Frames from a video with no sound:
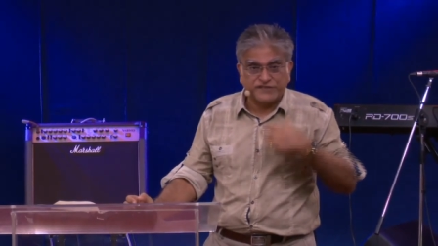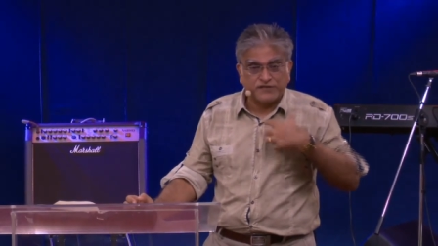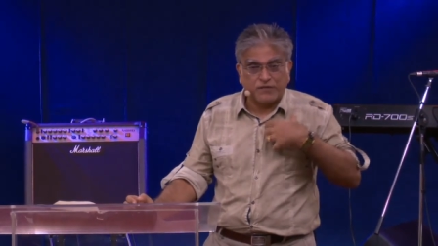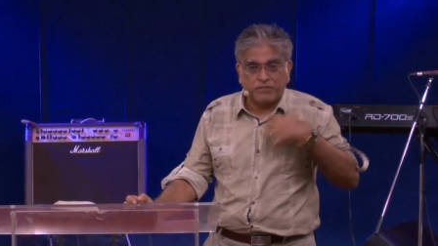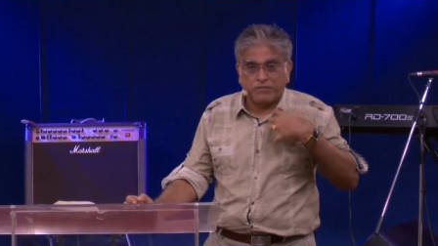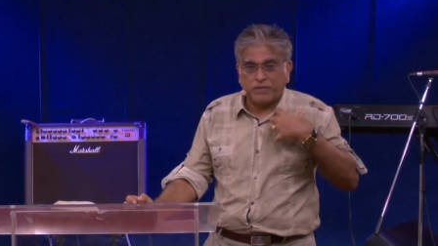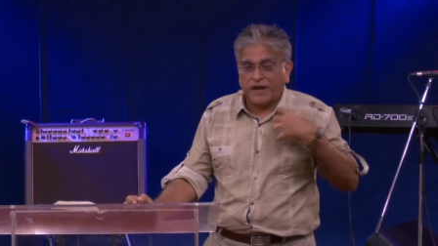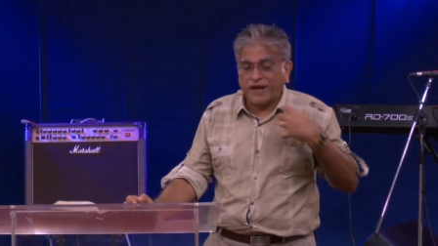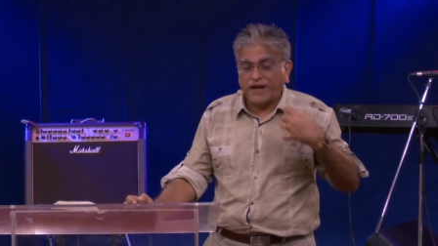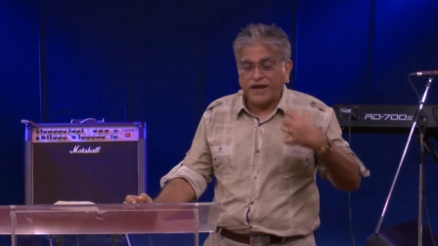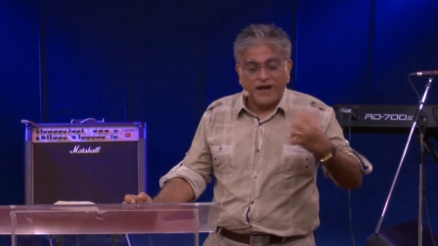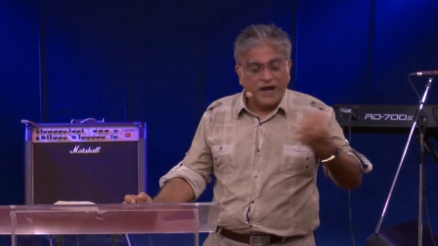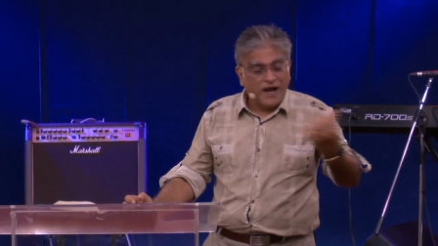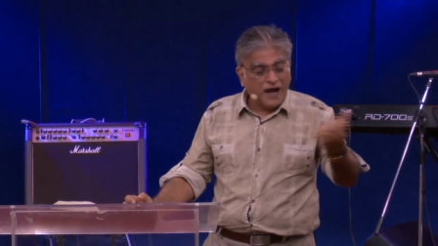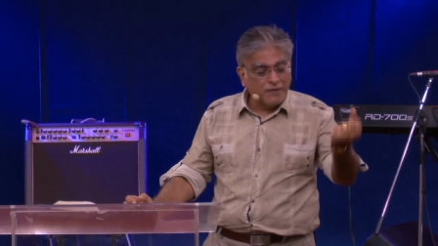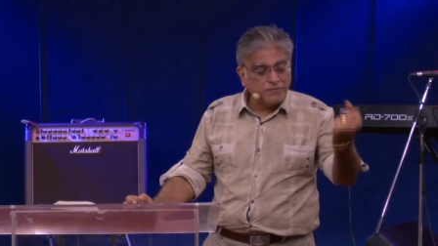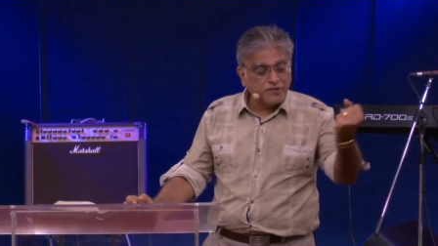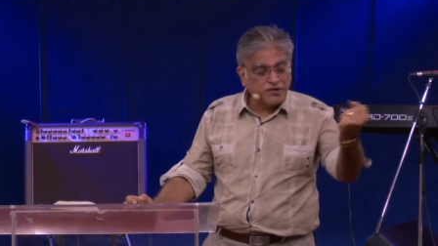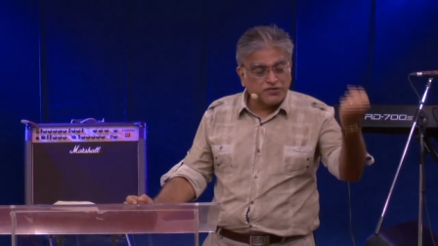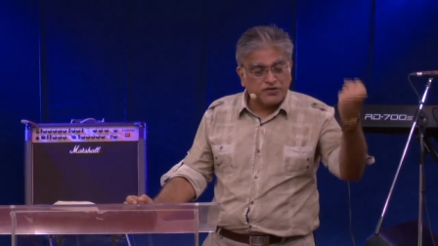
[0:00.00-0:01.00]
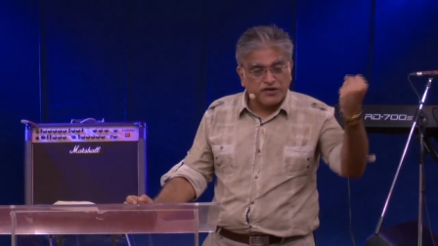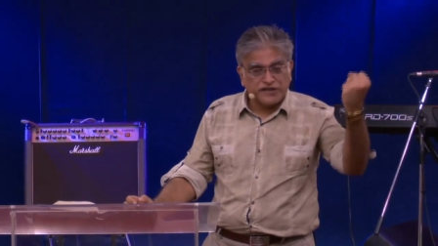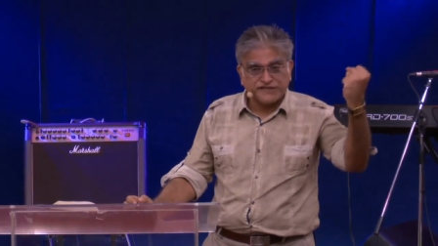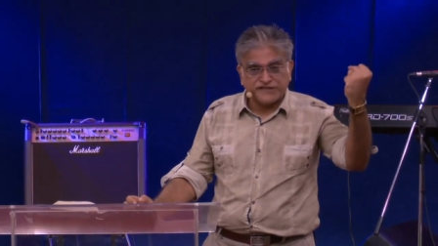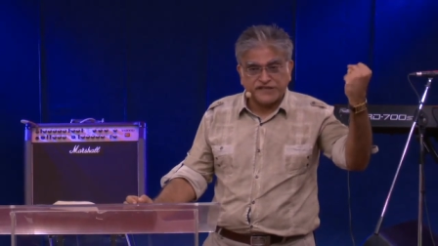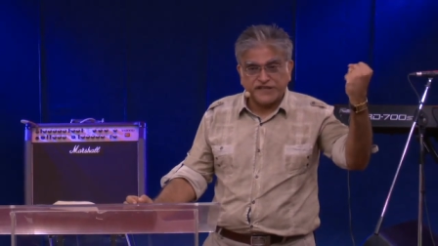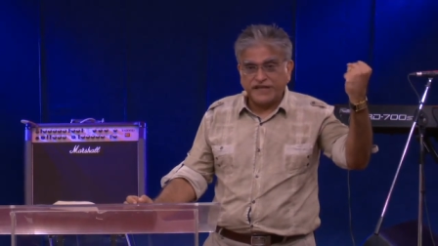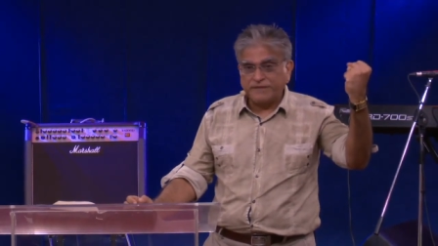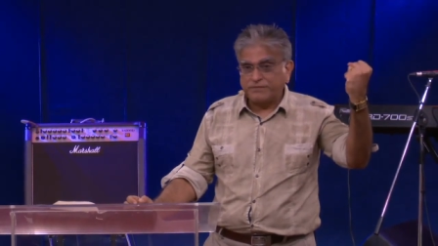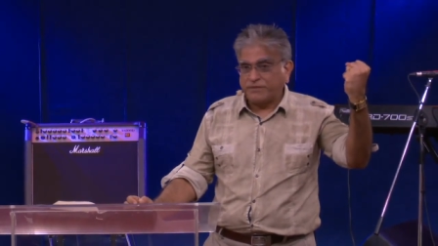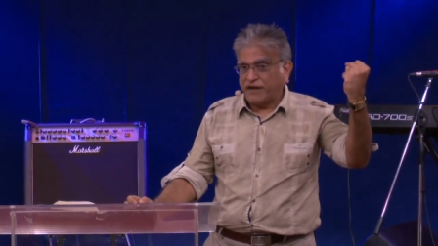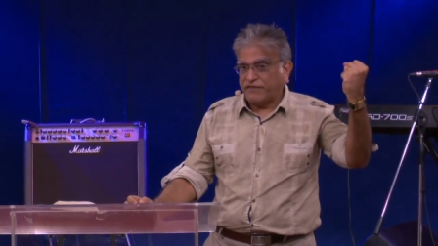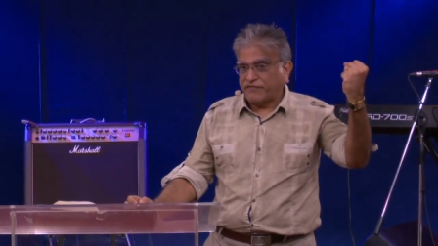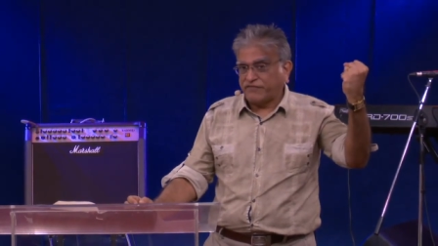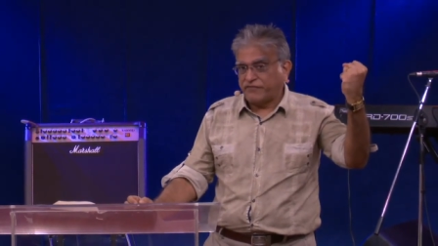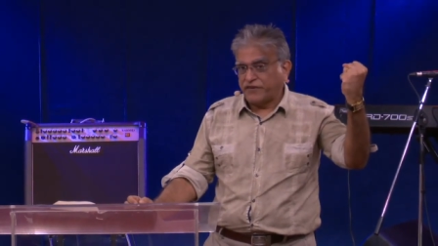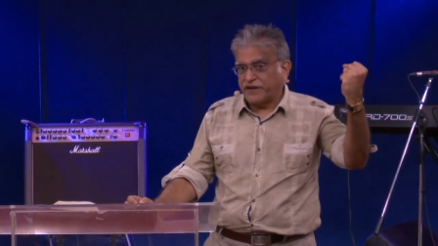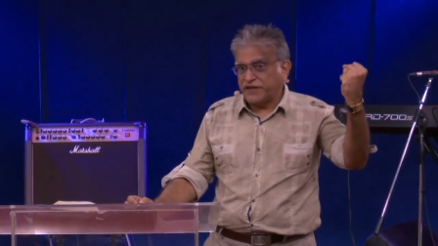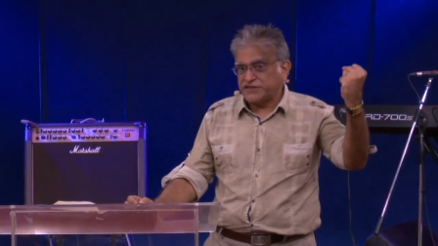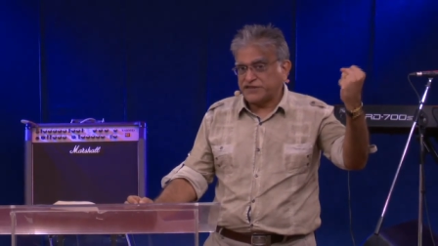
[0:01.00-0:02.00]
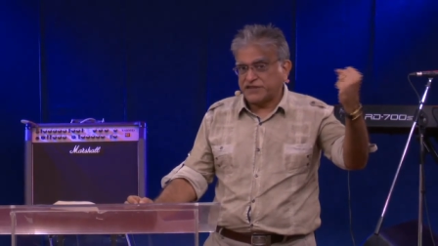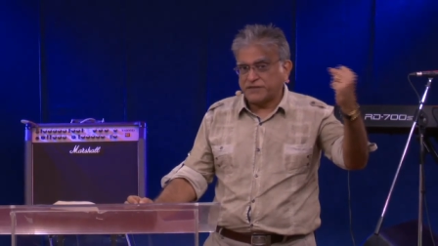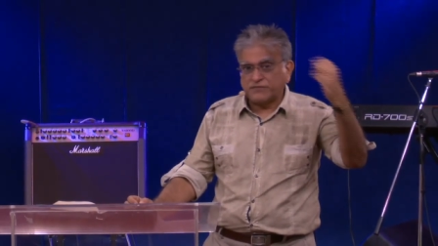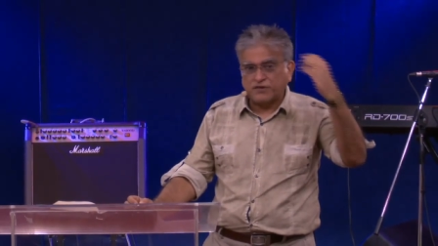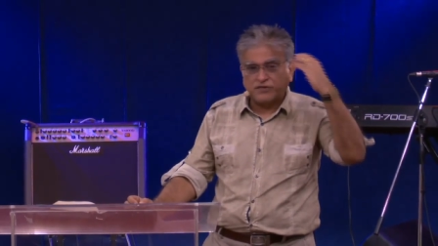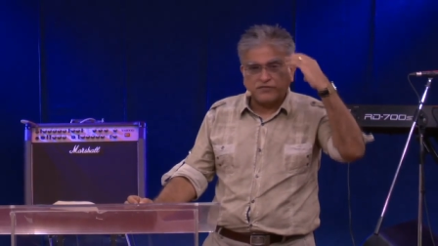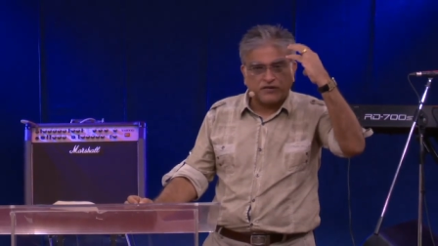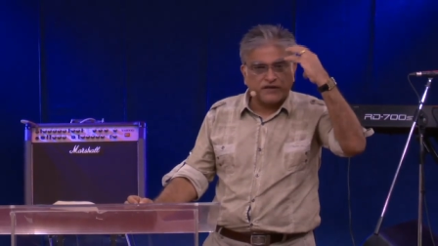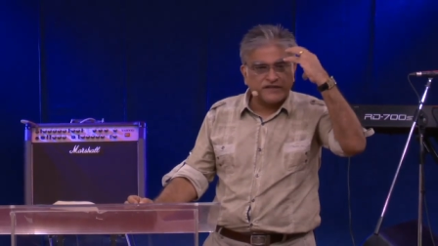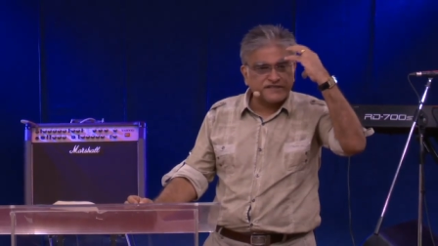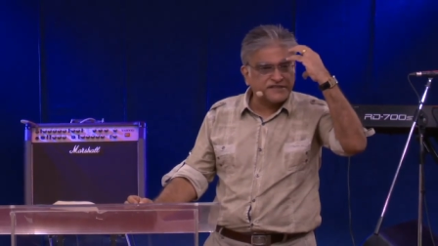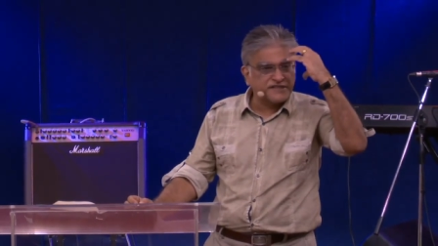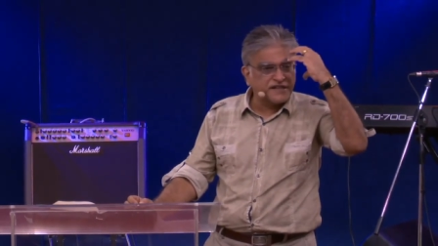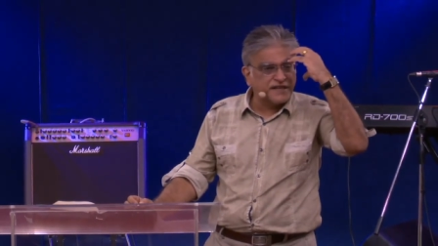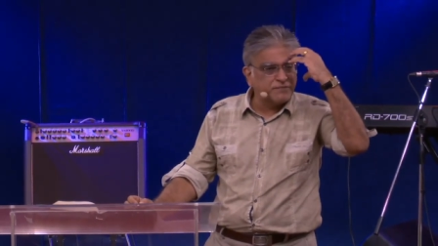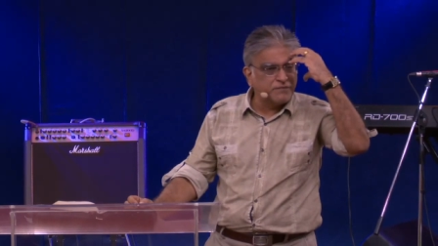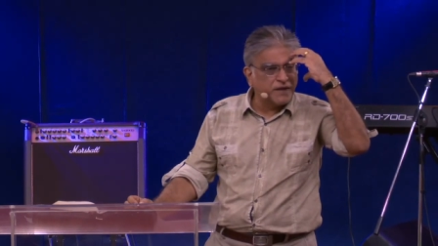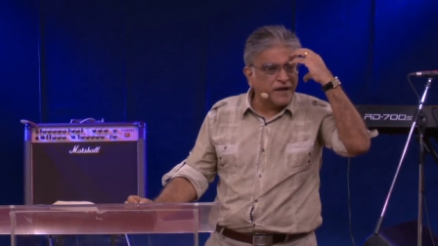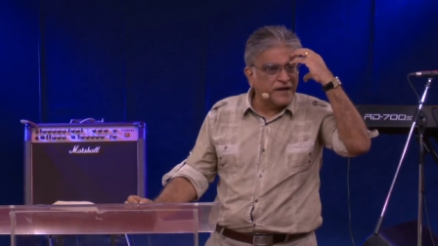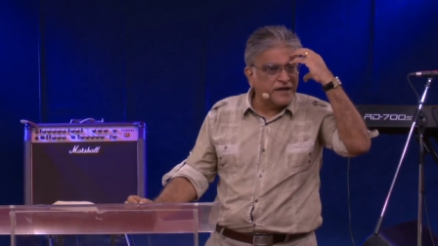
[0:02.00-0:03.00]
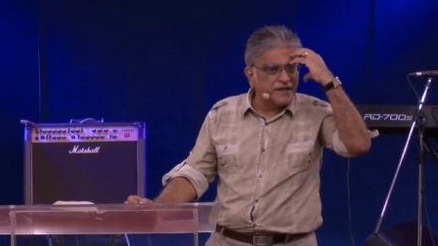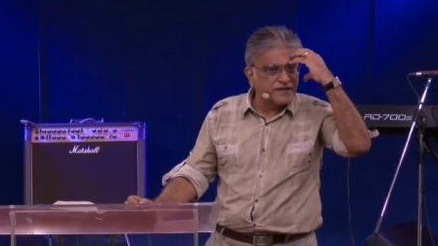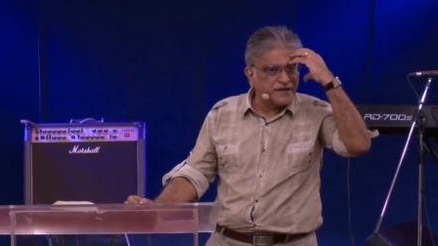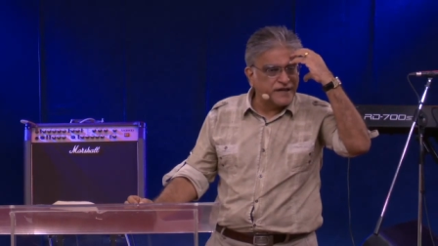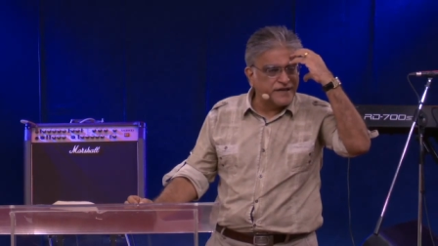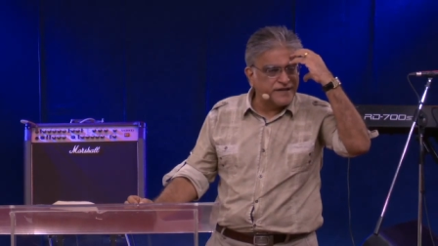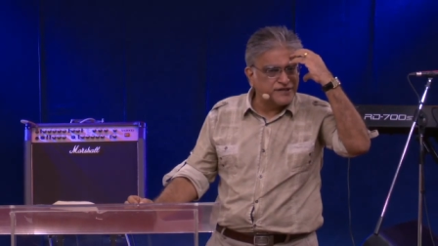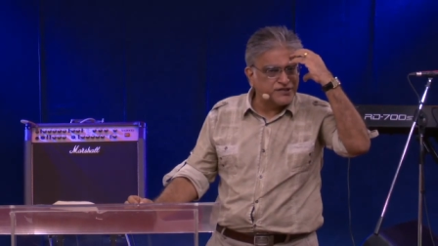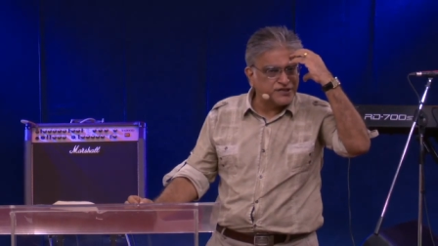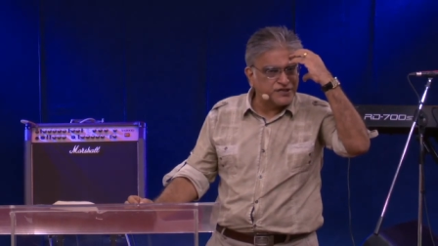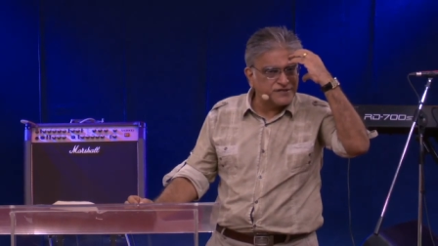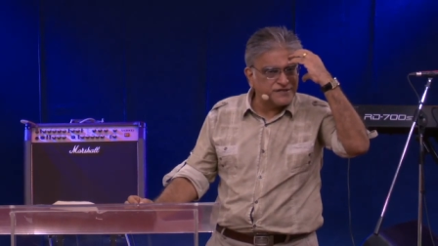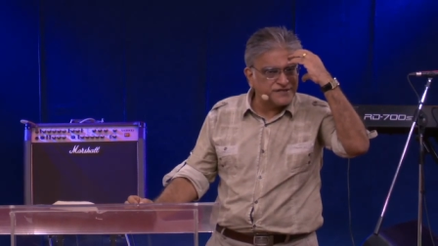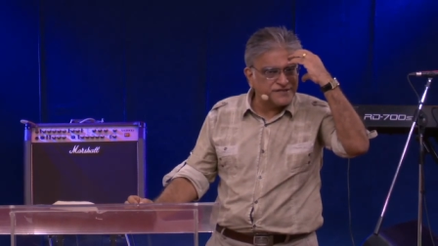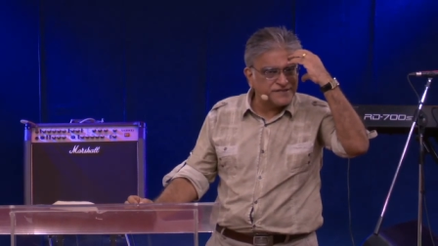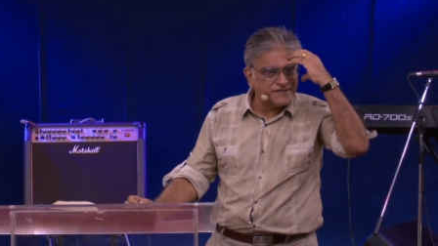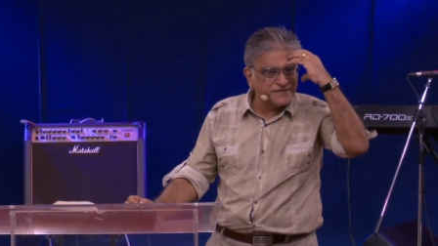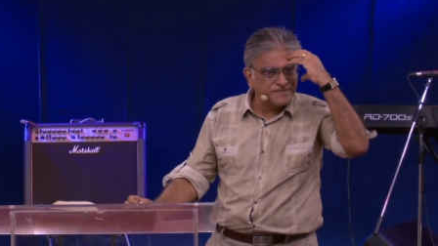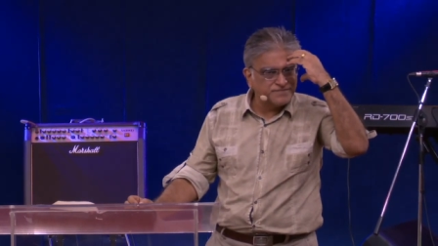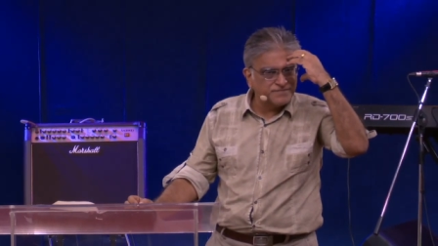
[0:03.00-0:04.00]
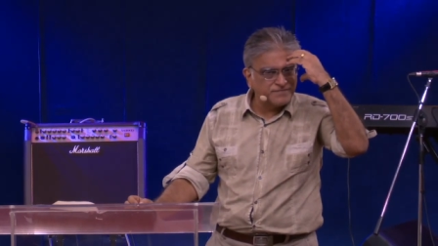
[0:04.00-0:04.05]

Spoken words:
I'm not trusting in my flesh. I'm not trusting in my intelligence.